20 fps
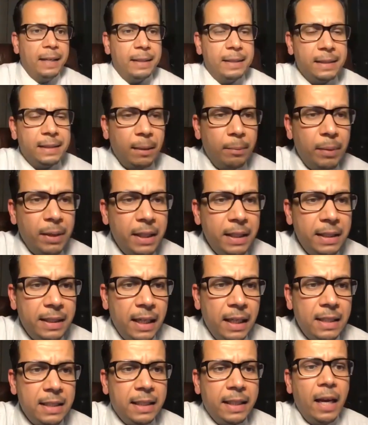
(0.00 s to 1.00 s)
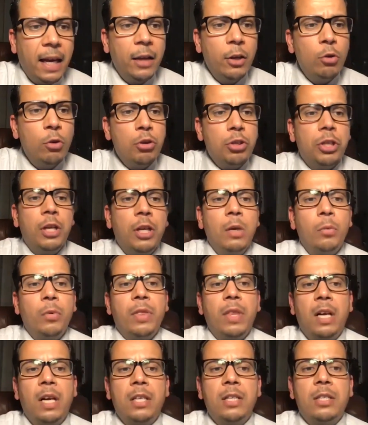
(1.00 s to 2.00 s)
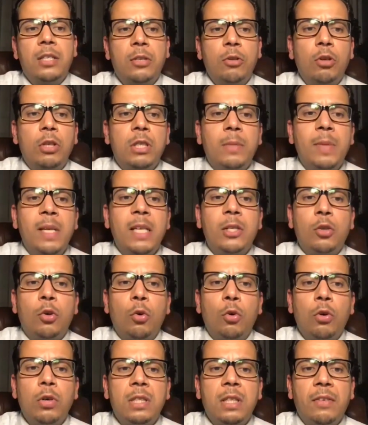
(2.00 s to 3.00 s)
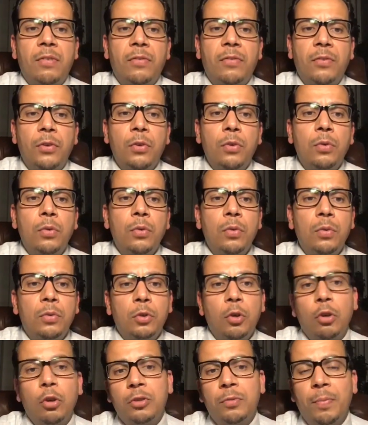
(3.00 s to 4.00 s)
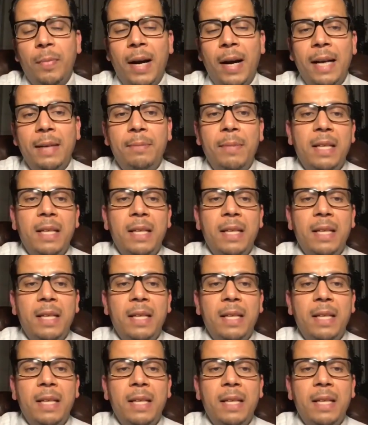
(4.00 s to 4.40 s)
somebody says, can you share with us USMLE scores if you don't mind?